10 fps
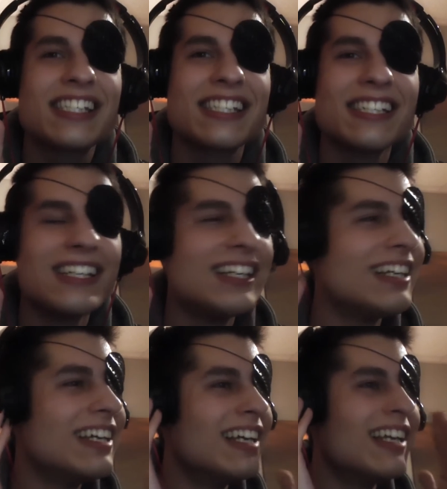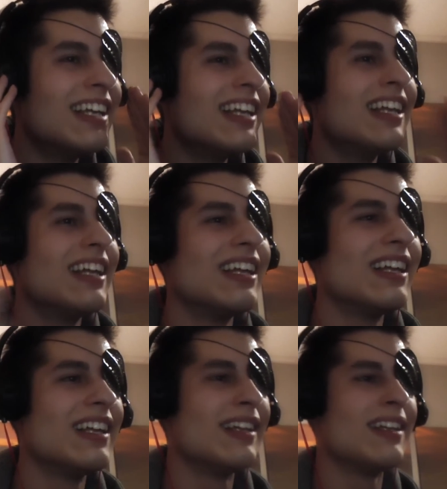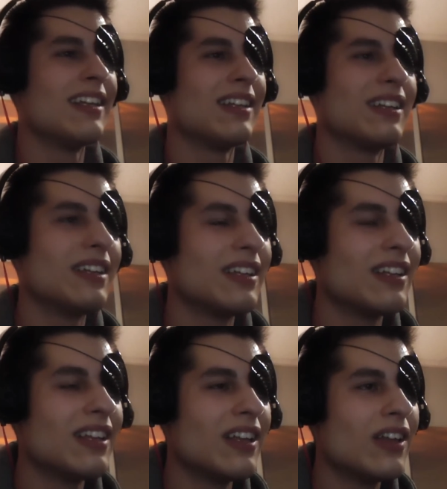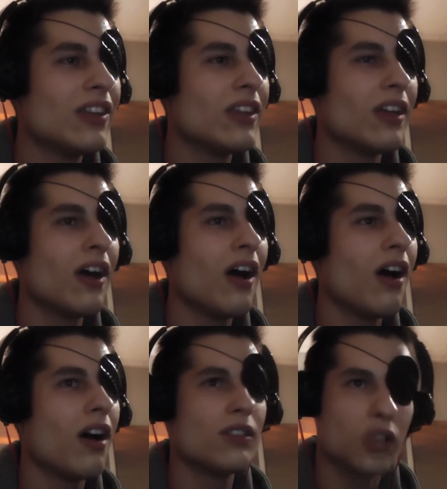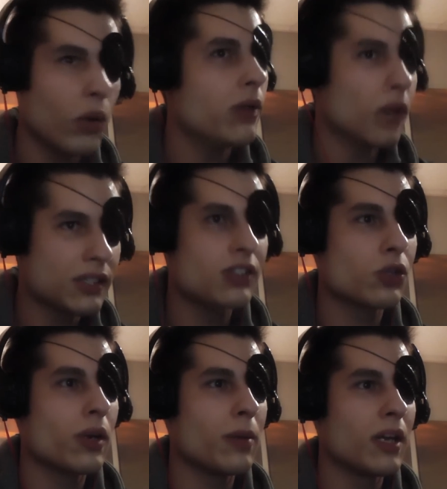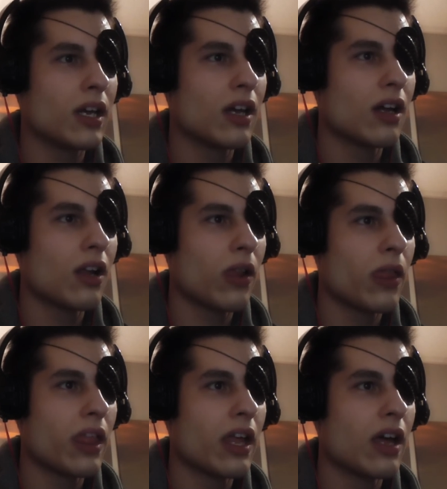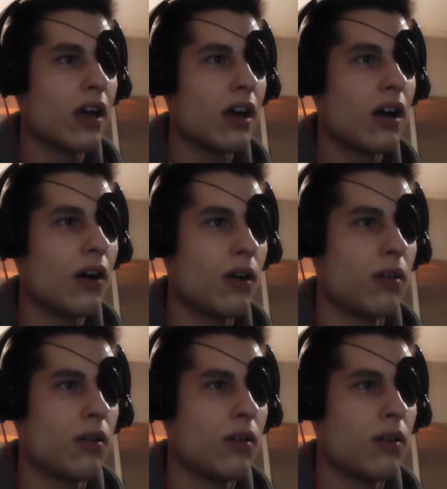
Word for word: Screaming? No, I wasn't. Somebody no, he wasn't screaming. Wants to kill us all.